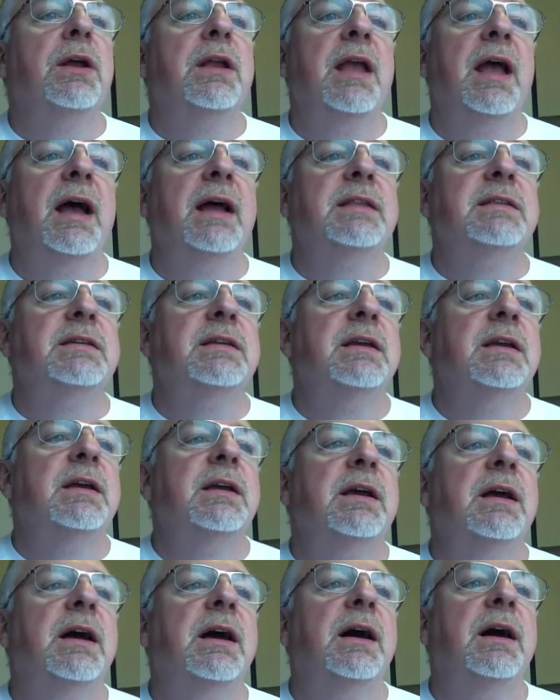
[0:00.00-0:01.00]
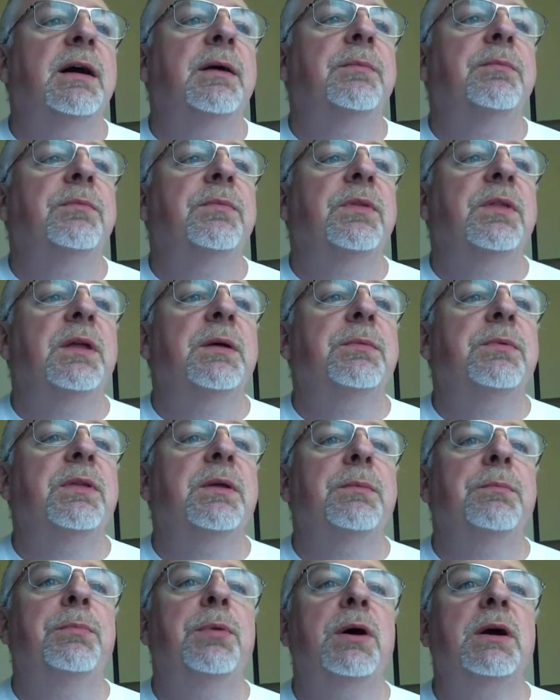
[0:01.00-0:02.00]
look at
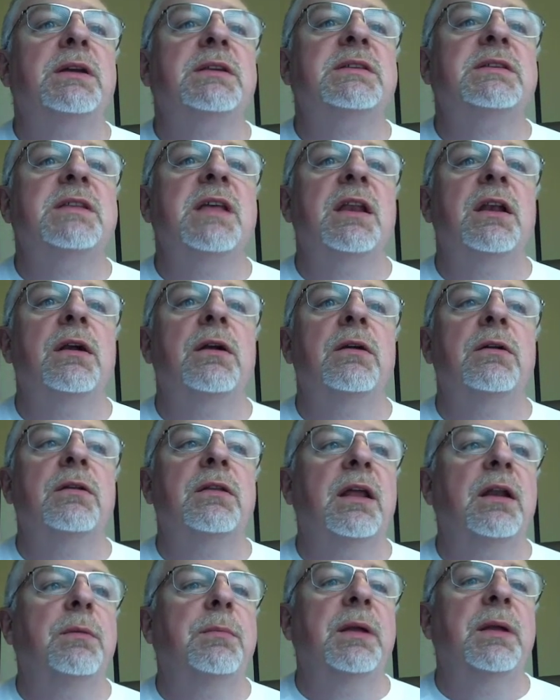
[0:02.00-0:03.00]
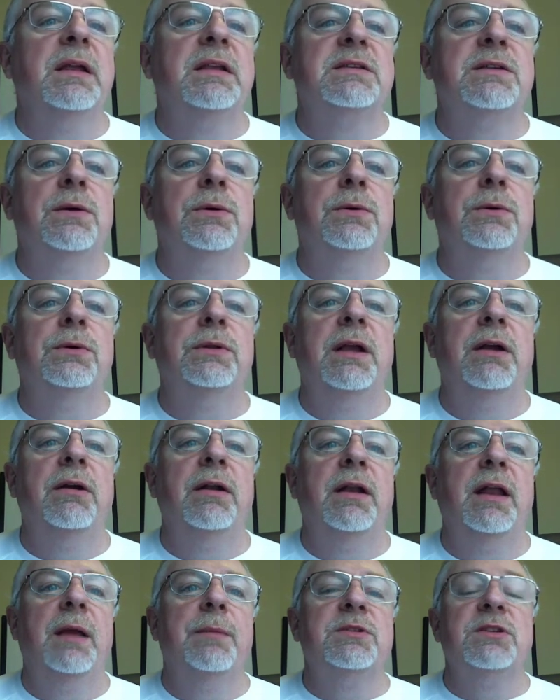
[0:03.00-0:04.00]
the books that are being sold
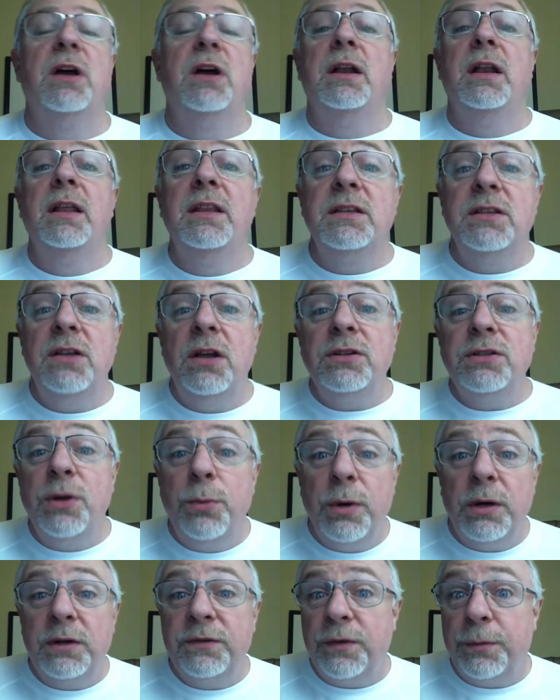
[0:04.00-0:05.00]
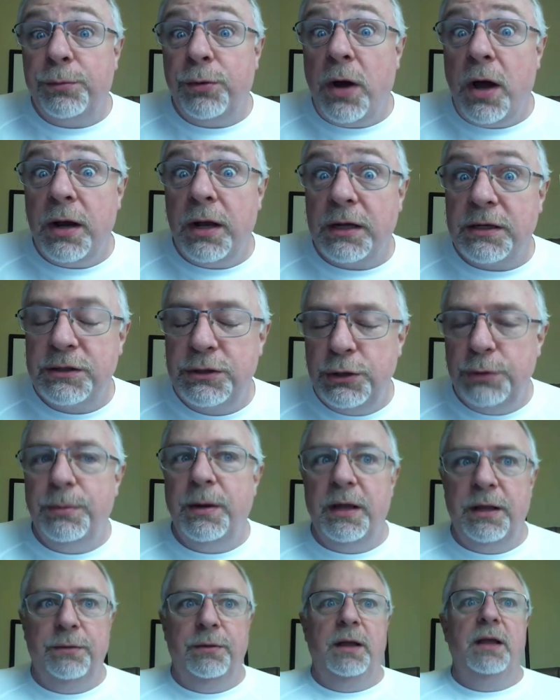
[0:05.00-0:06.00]
here at Amazon, and this also works for products too,
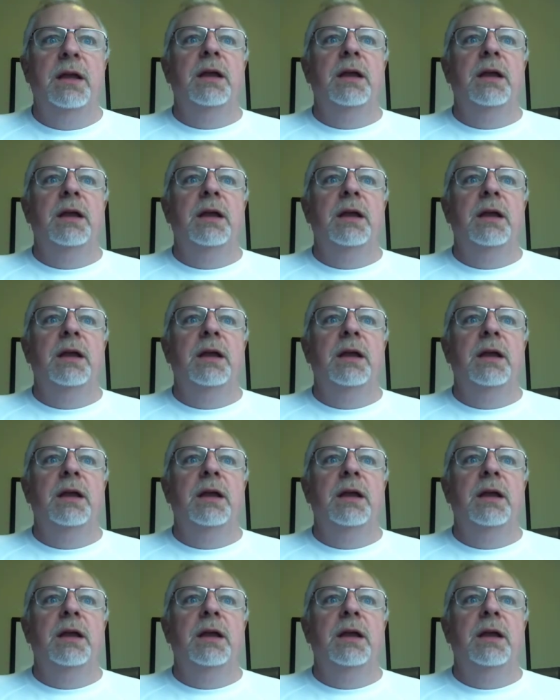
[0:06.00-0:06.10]
by the